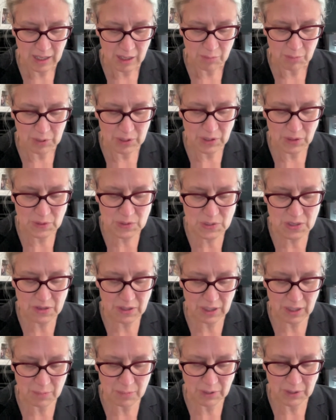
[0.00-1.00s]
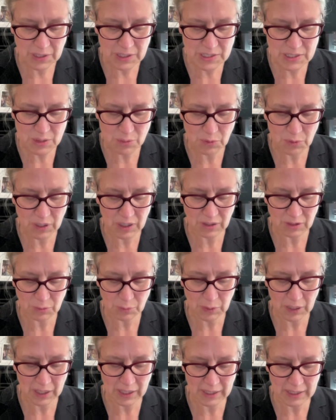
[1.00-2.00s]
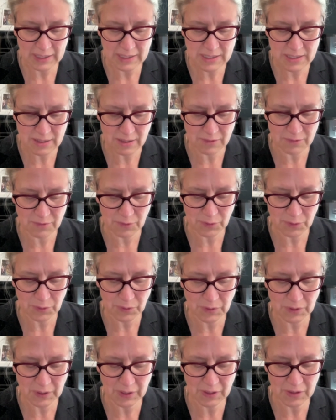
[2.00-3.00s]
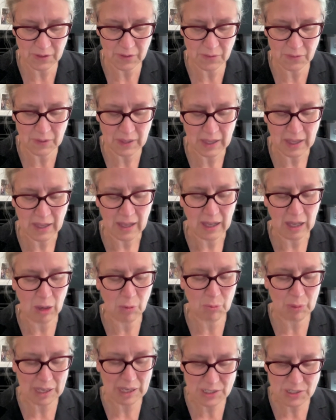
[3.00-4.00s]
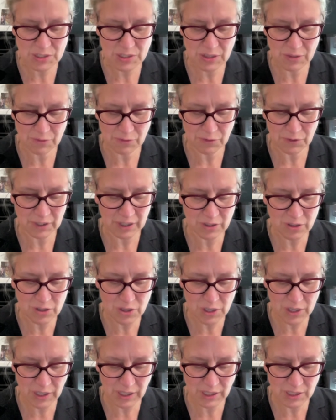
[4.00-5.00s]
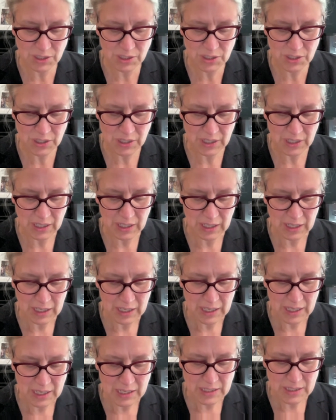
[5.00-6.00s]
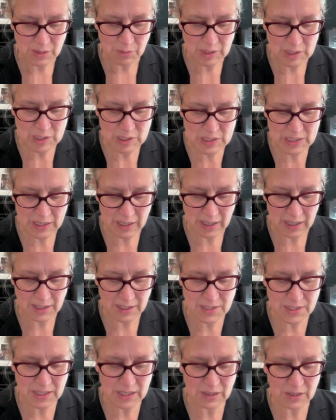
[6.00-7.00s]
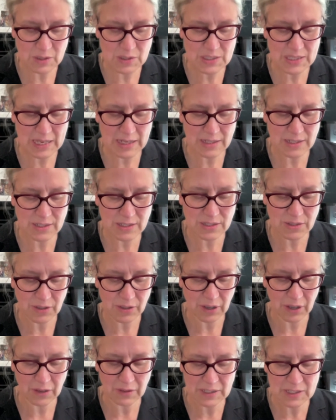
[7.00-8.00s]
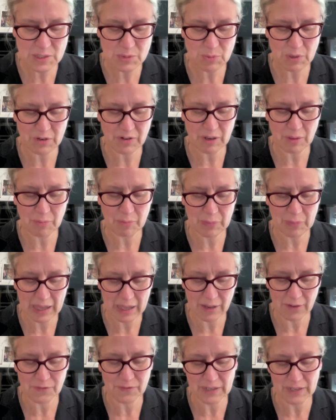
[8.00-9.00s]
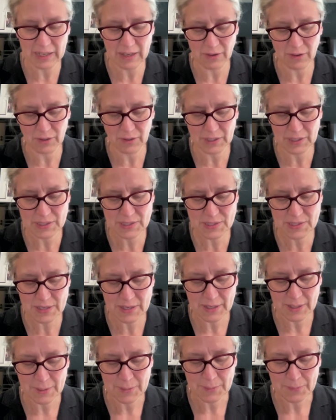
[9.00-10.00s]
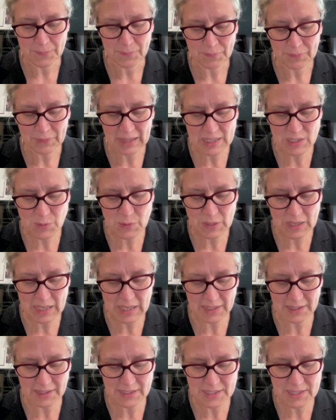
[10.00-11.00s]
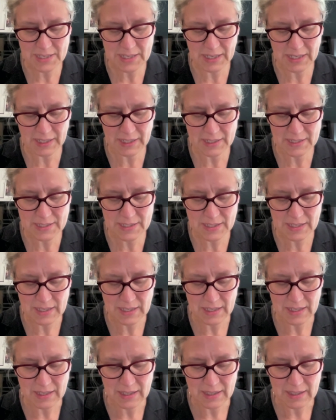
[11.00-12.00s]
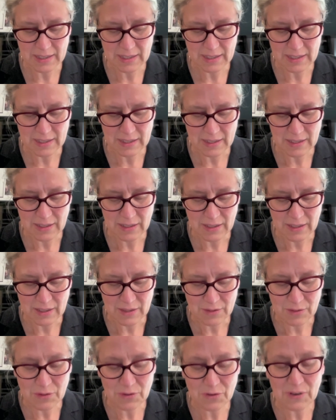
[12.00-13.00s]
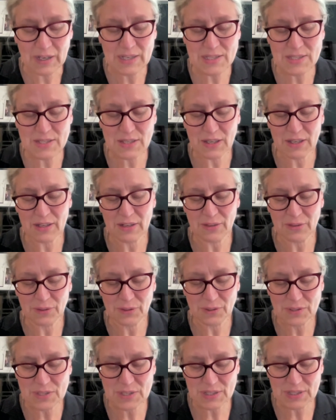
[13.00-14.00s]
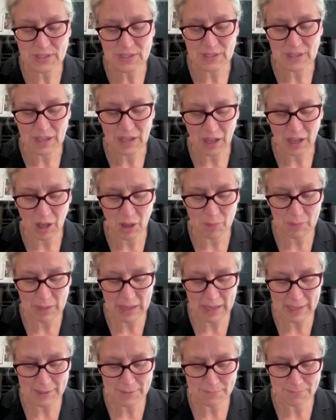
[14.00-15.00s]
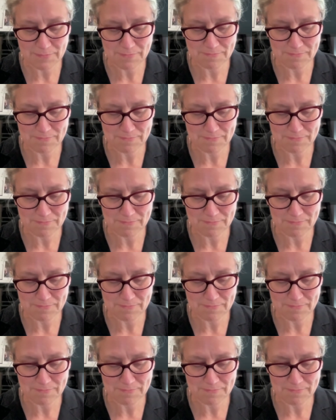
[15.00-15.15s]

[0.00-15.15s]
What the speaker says: but also the community worldwide of all who are passionate for our church. So we ask that you send your Holy Spirit powerfully on us as we gather tonight. Through Christ our Lord. Amen.